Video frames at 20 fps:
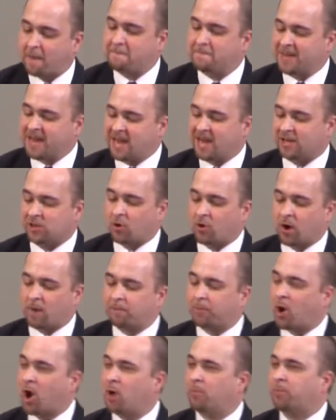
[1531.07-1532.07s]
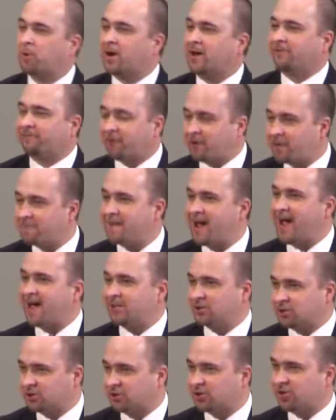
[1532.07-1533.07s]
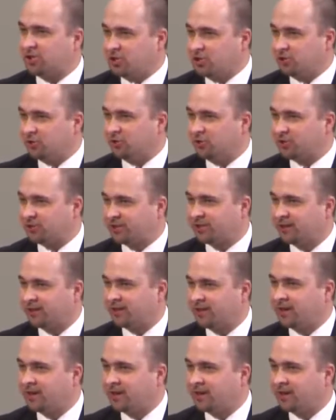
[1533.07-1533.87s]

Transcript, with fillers: meet or appropriate for the master's use.